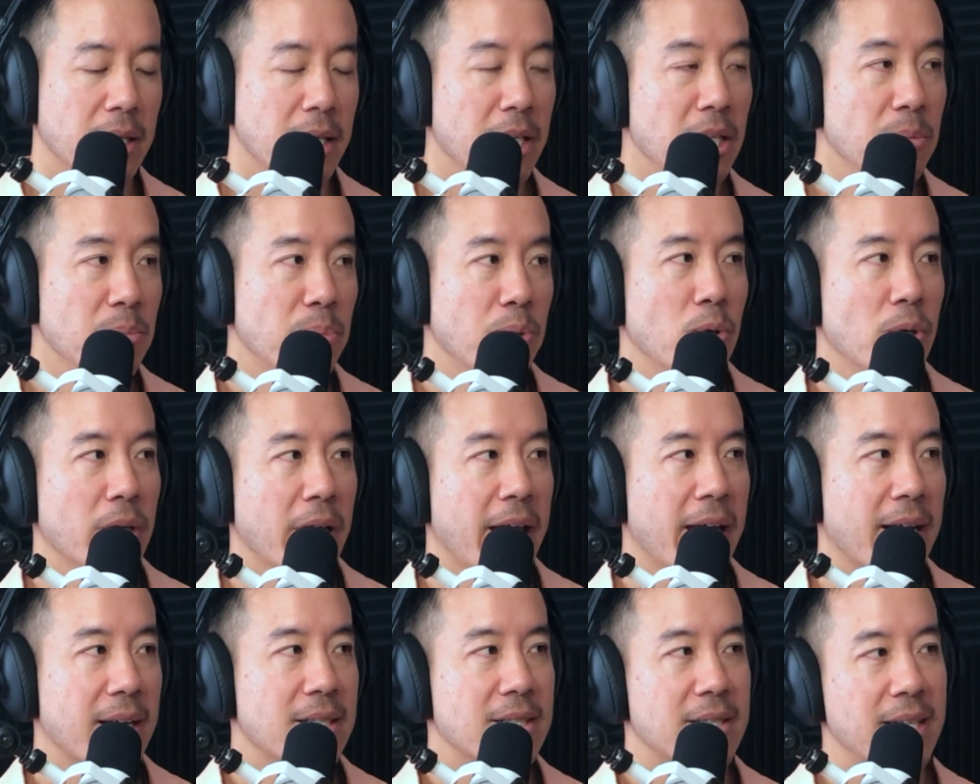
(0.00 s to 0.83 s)

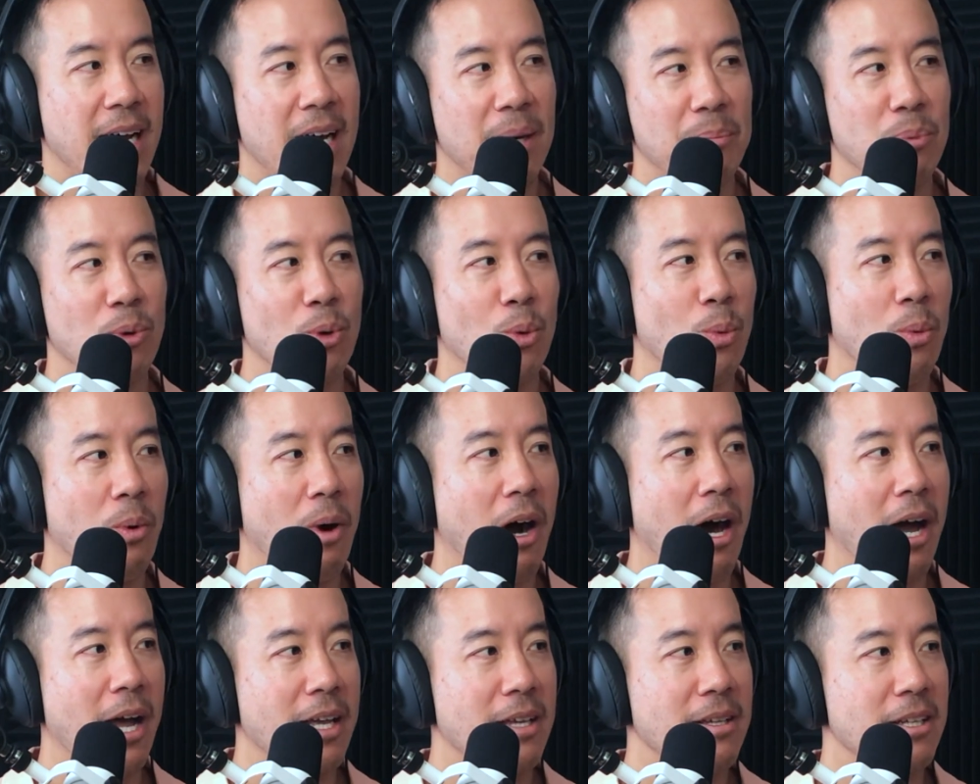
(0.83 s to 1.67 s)
input X, output
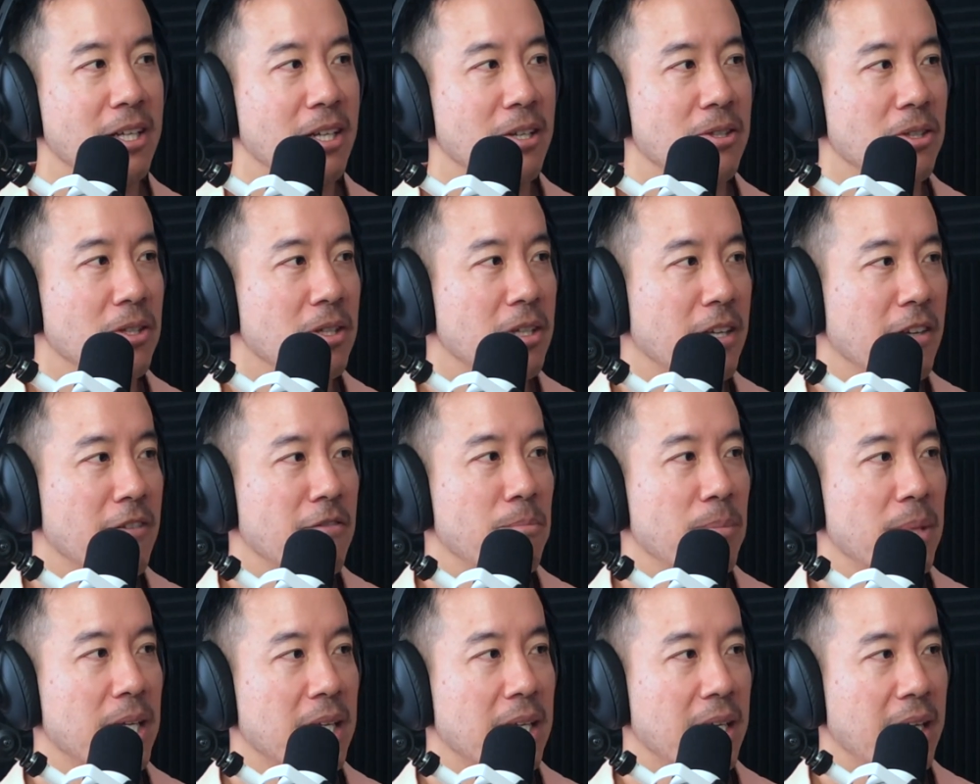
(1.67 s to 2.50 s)
Y. You
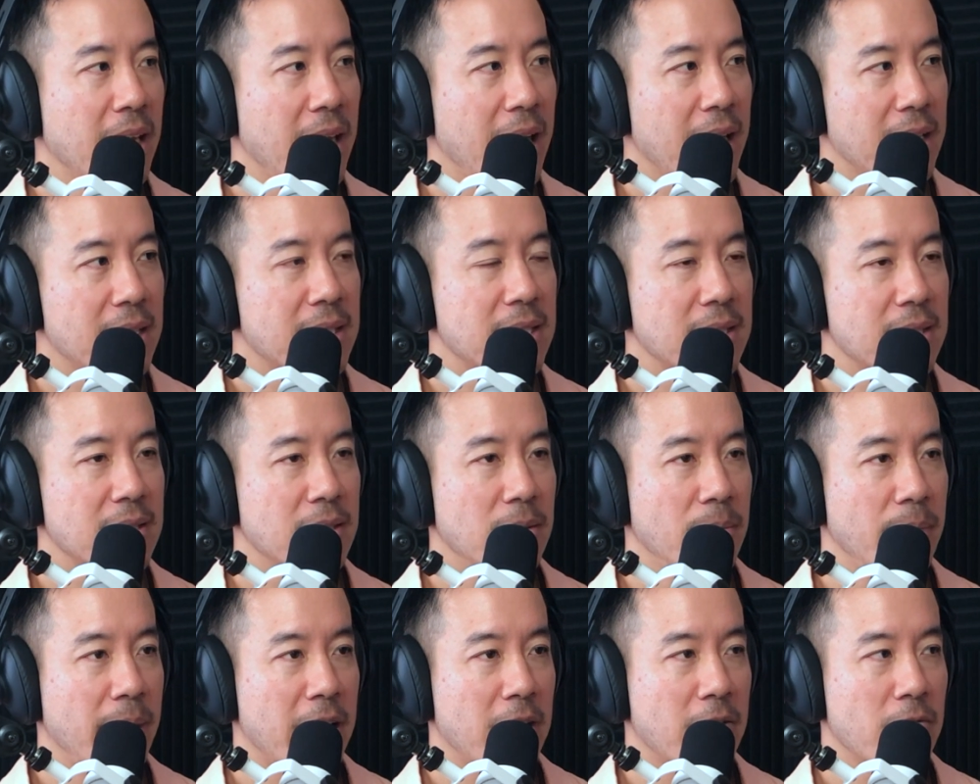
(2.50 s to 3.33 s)
give me X
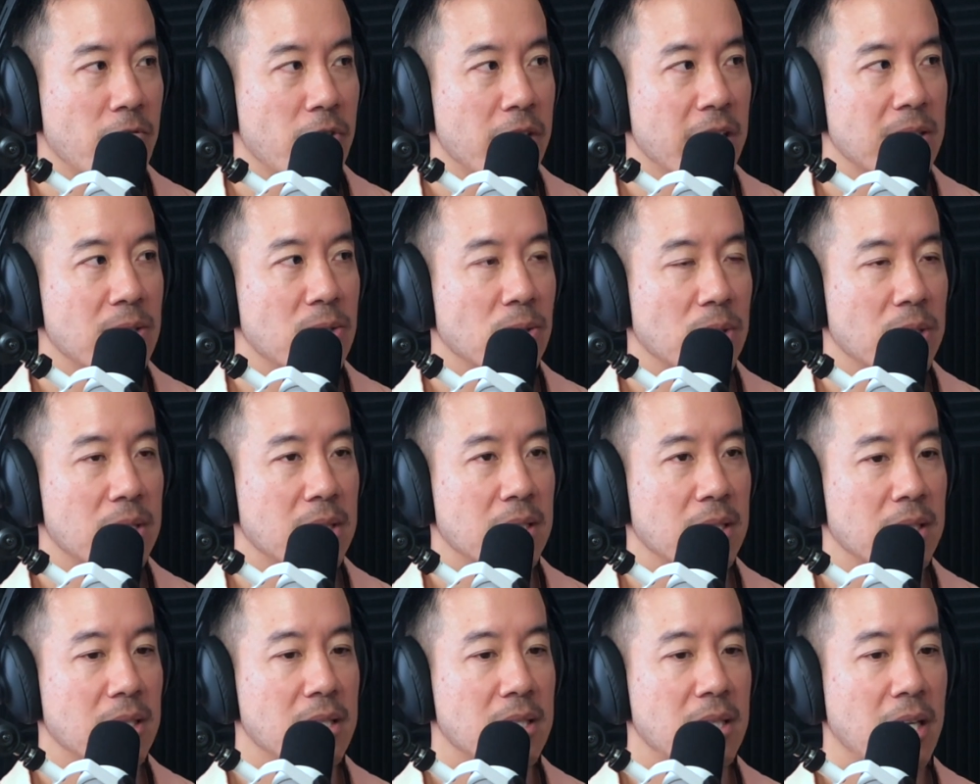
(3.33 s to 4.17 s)
amount of
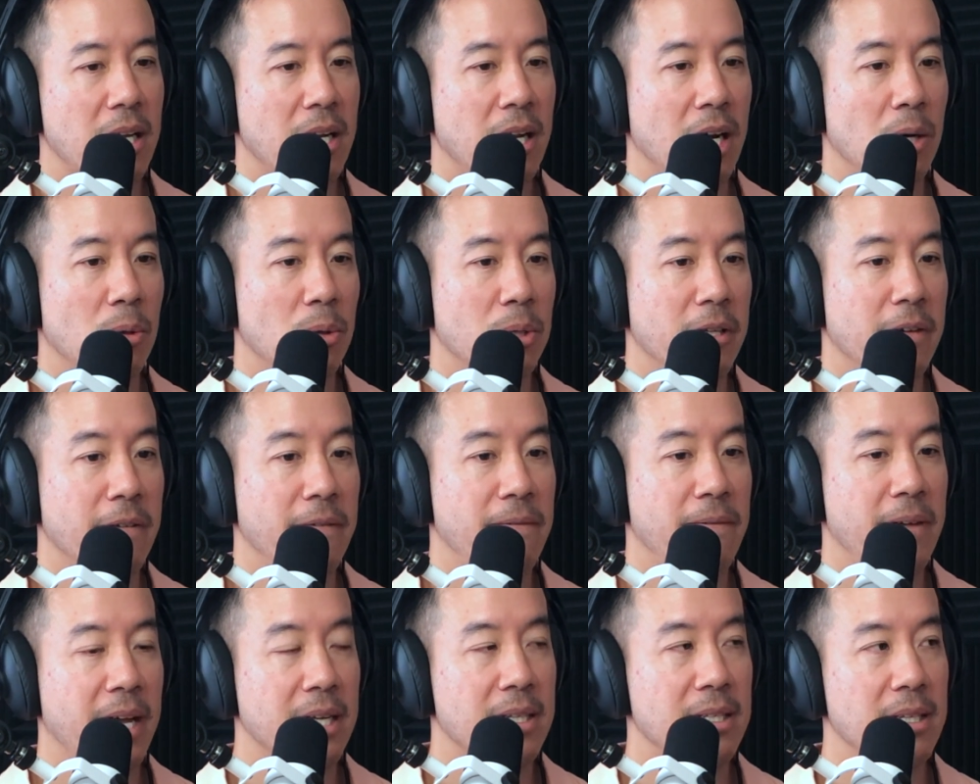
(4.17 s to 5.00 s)
resources and I will
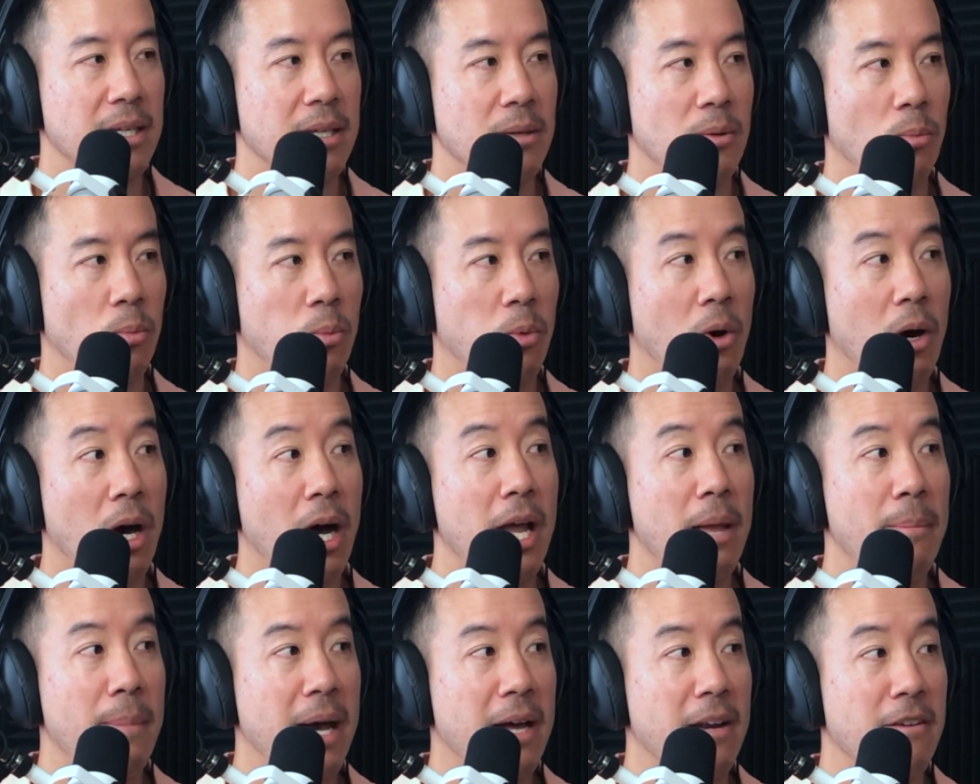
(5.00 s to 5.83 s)
affect
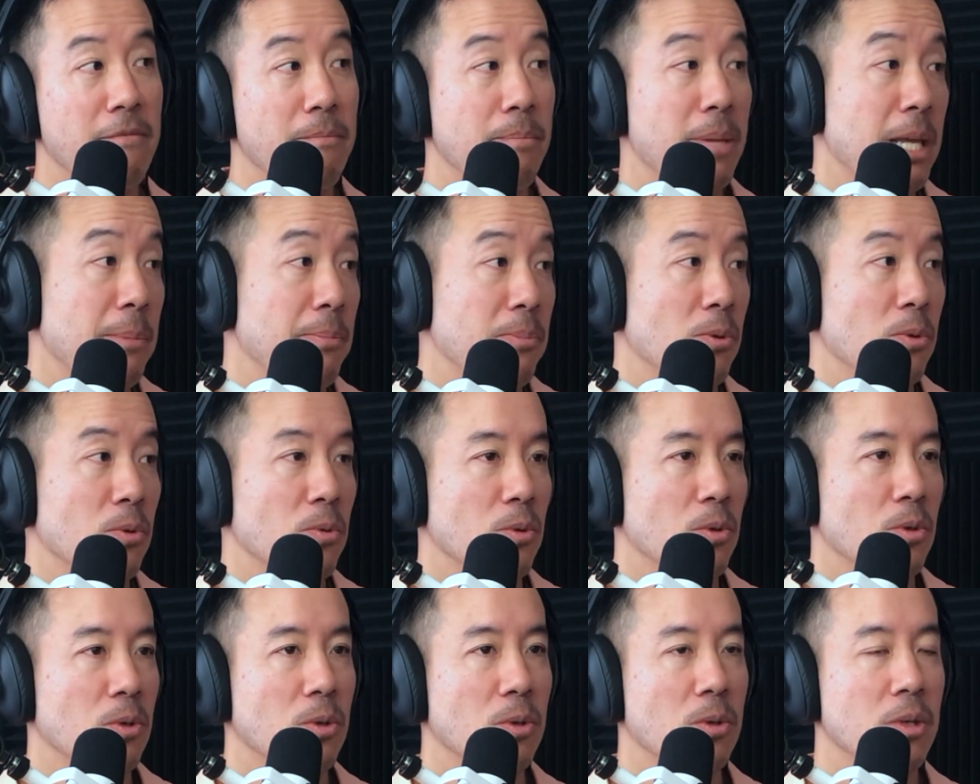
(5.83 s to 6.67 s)
Y amount of
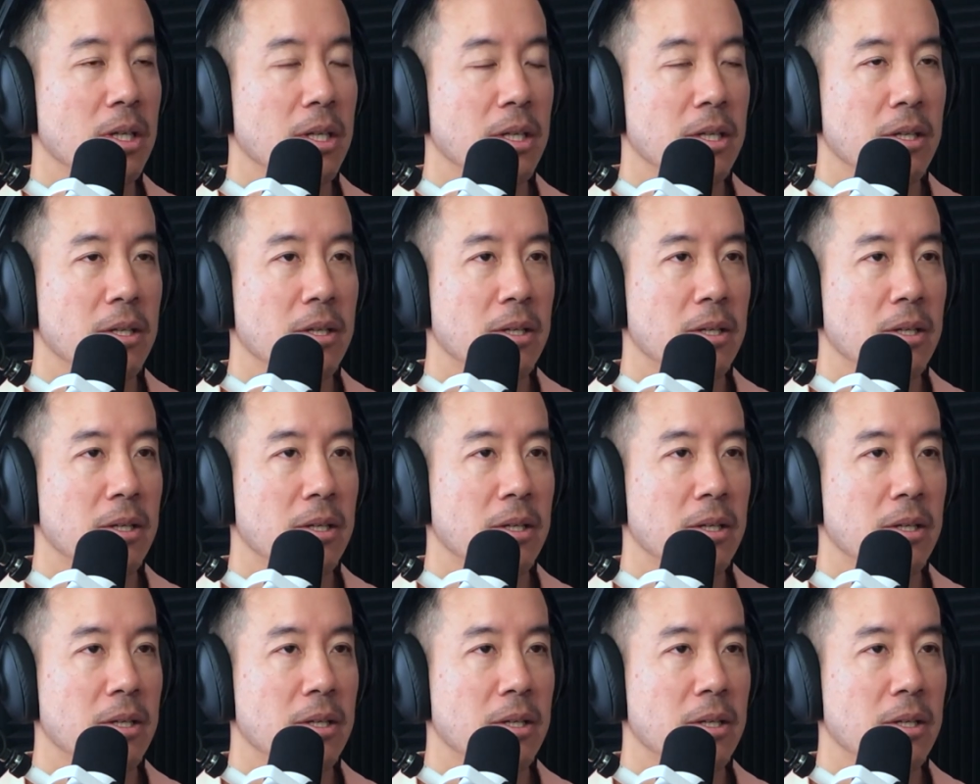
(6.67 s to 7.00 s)
people, or,